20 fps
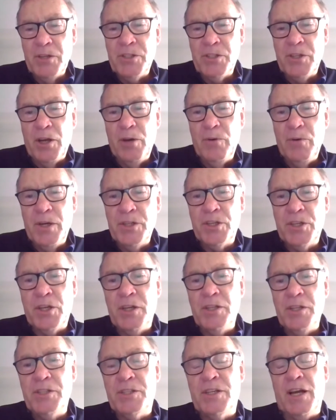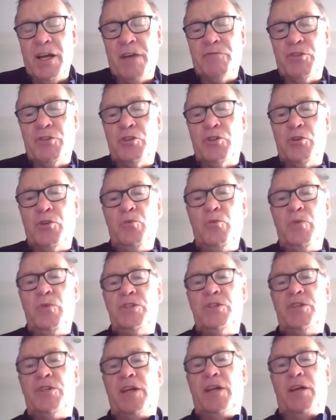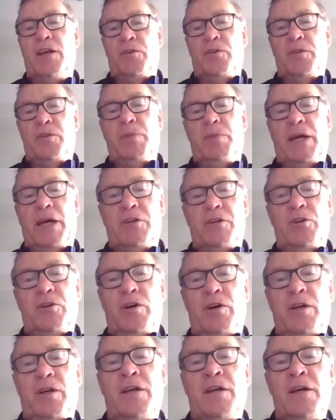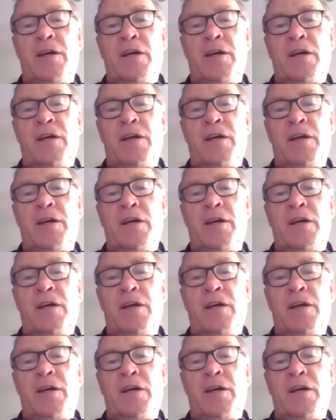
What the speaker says: So as kids after school, we used to get on the back nine